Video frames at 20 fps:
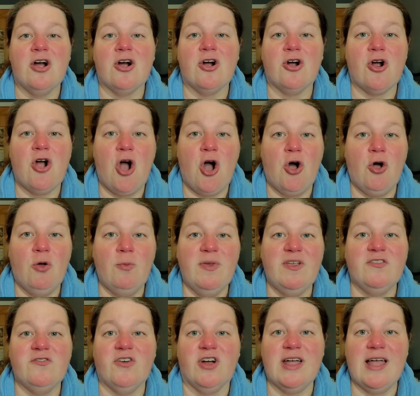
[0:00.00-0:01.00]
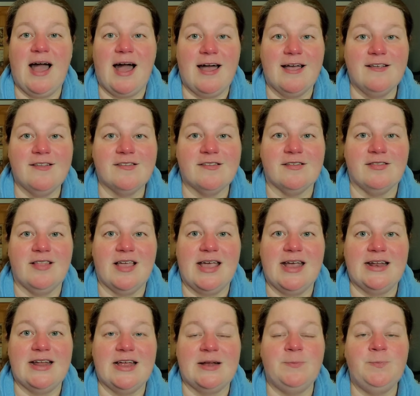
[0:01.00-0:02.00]
Her home is very
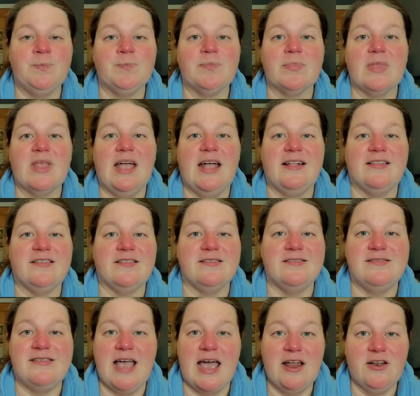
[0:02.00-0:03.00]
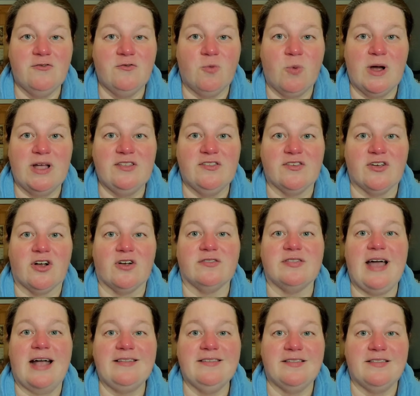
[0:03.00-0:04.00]
isolated. It's dead of winter.
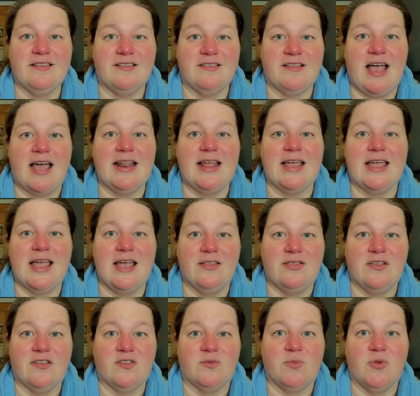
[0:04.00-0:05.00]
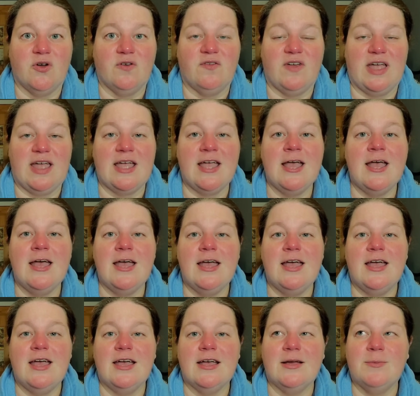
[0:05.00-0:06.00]
That's the setting in this movie.
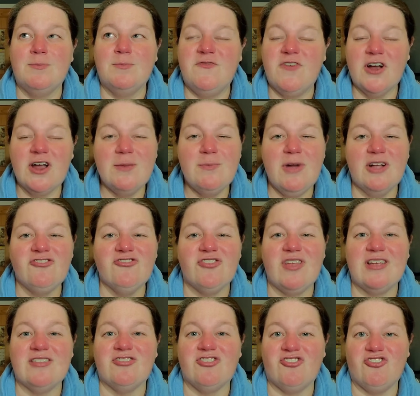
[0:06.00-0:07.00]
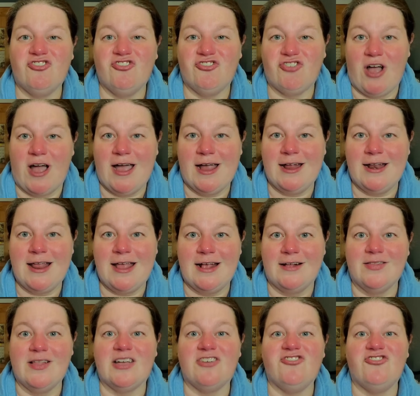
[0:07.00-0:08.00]
Very much like The
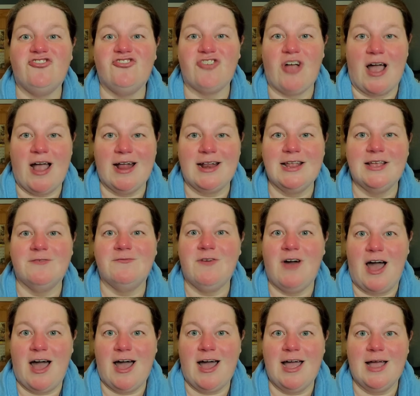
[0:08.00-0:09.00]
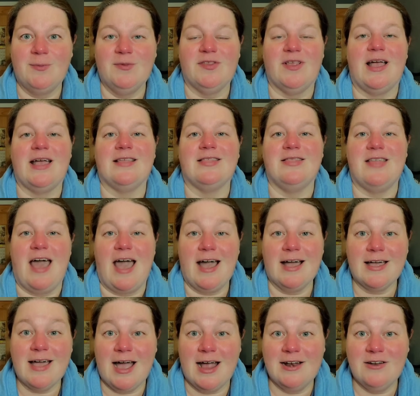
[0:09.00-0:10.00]
Shining, like Shining vibes, like
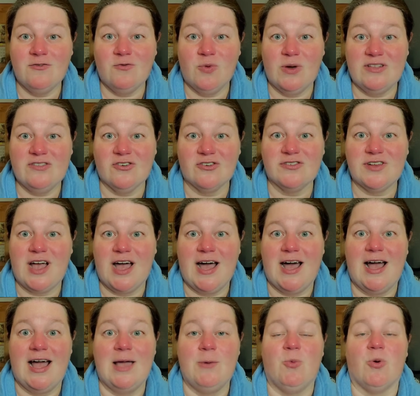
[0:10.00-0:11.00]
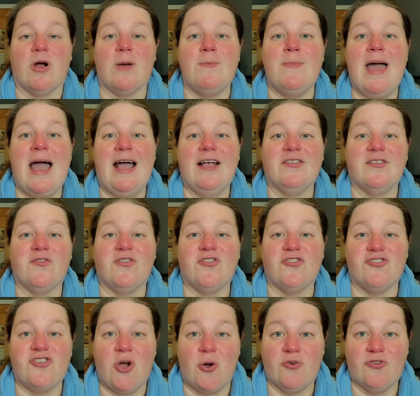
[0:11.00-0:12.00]
that kind of winter time where a massive
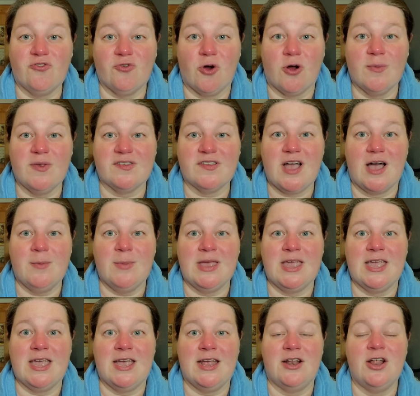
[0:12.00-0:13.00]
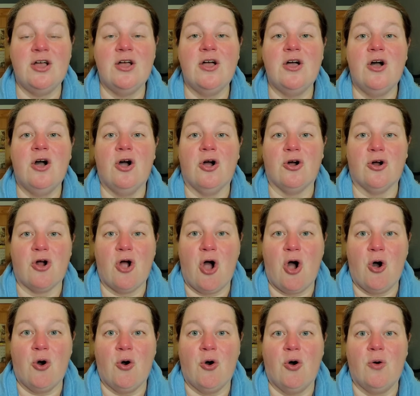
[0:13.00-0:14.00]
snowstorm is coming in. Her
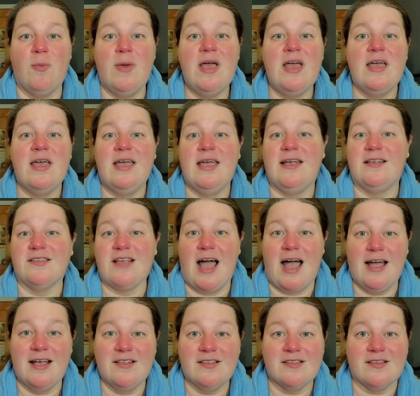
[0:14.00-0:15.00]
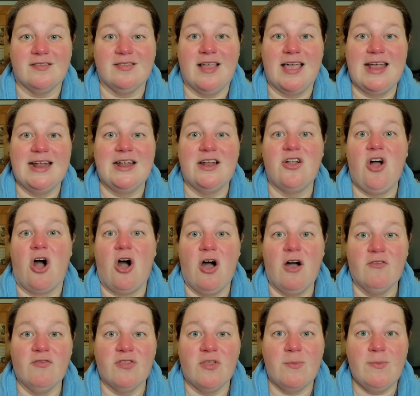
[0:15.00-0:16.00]
home is isolated
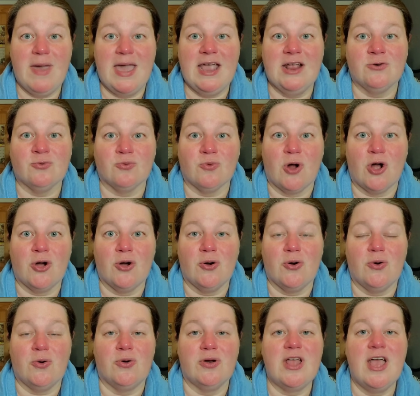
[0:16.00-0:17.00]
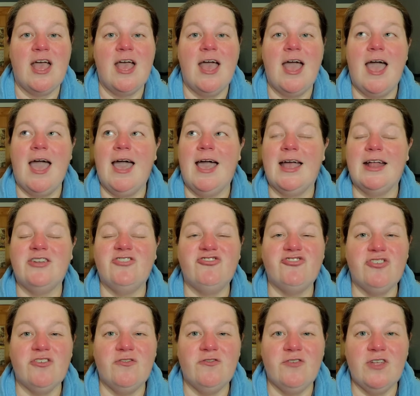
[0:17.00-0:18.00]
off the main road, and
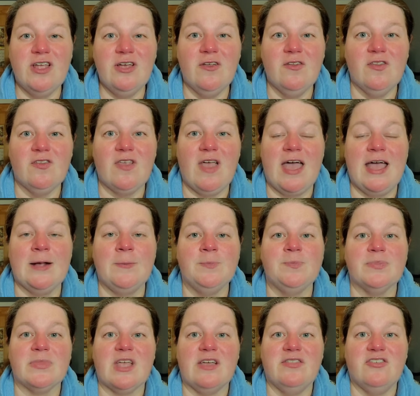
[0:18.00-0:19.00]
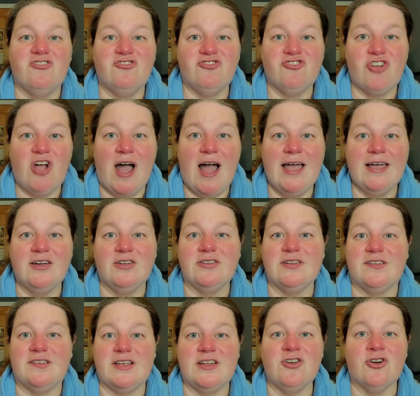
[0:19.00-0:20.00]
she feels like this child
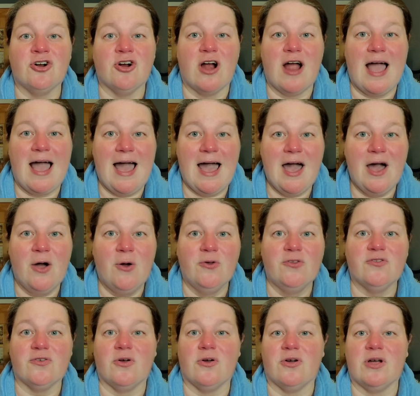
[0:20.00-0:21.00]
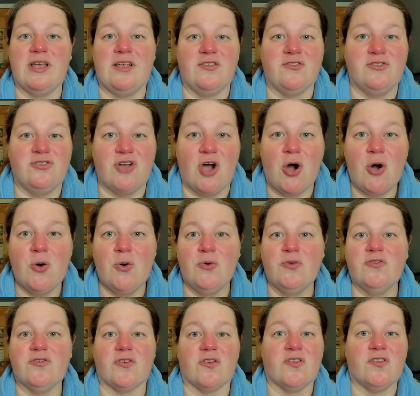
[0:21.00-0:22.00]
is in her house or his
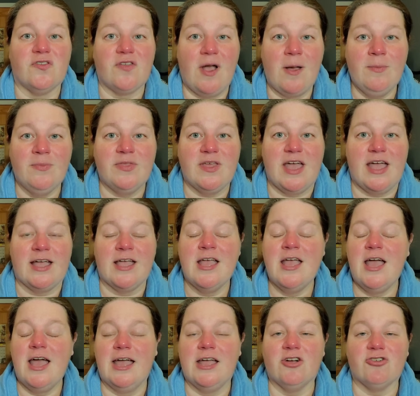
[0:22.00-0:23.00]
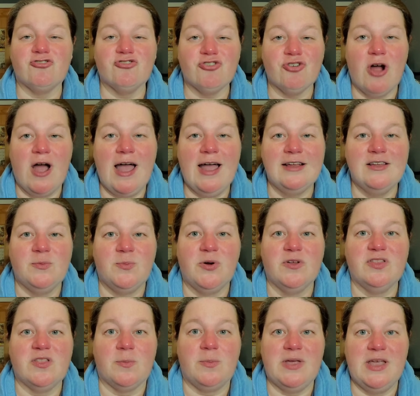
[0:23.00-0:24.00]
ghost or something. You're trying to
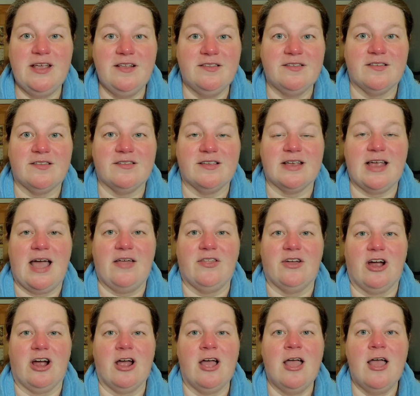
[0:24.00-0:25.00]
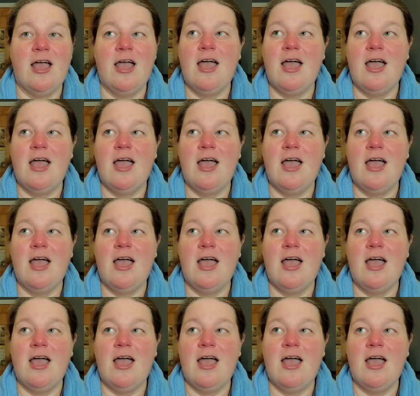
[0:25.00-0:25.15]
put the pieces together.